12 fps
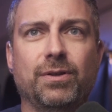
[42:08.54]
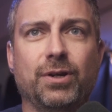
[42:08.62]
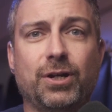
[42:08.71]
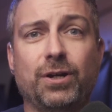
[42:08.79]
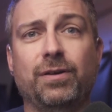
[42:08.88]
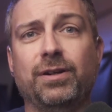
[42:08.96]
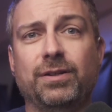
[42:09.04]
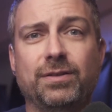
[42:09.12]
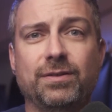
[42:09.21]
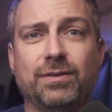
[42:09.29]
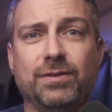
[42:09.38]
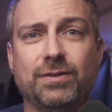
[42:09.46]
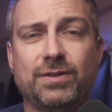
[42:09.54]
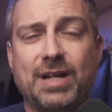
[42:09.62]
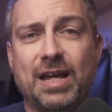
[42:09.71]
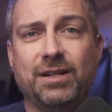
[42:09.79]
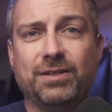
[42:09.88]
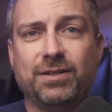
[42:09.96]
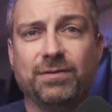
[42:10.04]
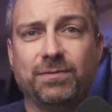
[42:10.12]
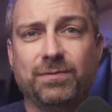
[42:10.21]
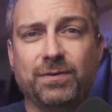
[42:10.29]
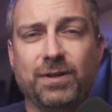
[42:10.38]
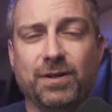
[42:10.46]
the current status
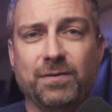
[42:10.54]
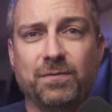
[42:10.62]
of